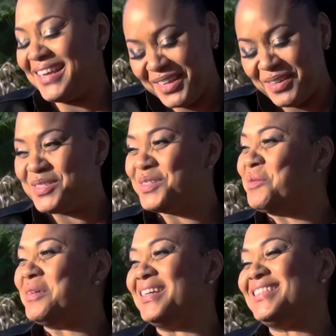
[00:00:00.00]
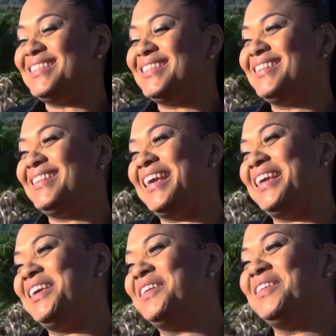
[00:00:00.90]
Thank you so much. Thank you.
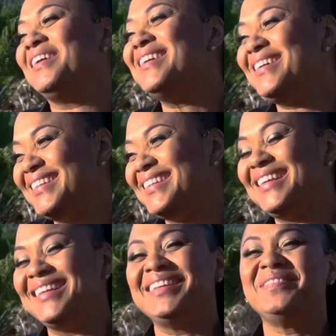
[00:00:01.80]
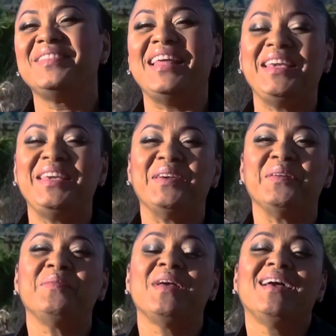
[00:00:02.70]
Thank you. Appreciate it. Thank
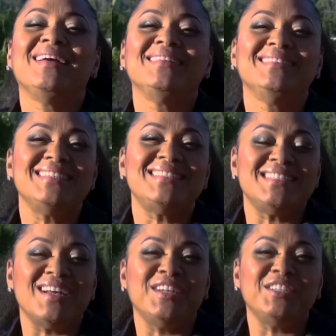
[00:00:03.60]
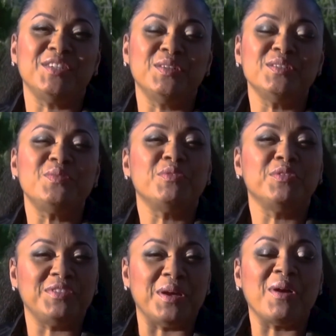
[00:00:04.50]
you. This is Donna Jones with
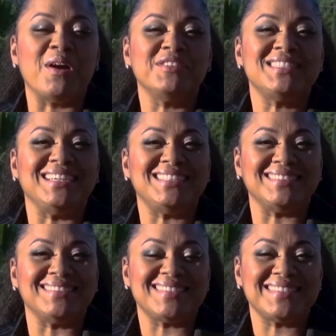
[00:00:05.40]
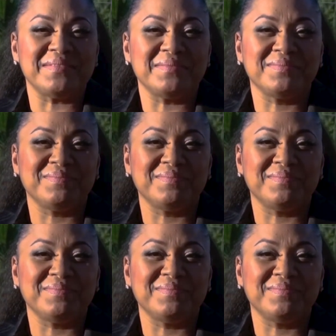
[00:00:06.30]
Rooftop Conversations.